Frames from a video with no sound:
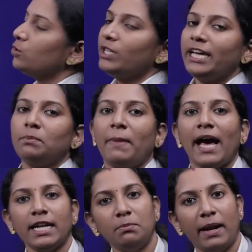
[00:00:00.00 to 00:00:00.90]
to their
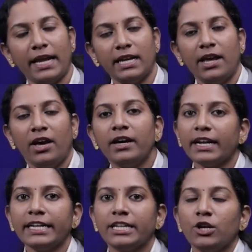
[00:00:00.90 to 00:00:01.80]
parent plant.
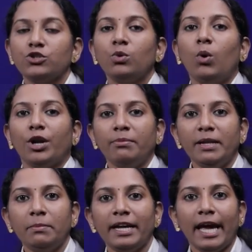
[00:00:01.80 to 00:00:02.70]
Right. So, what do you
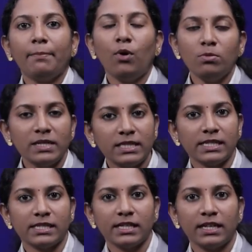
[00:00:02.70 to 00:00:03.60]
mean by
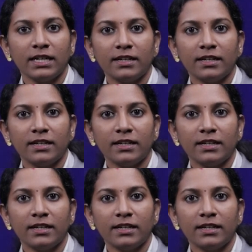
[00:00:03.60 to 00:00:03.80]
apomixis?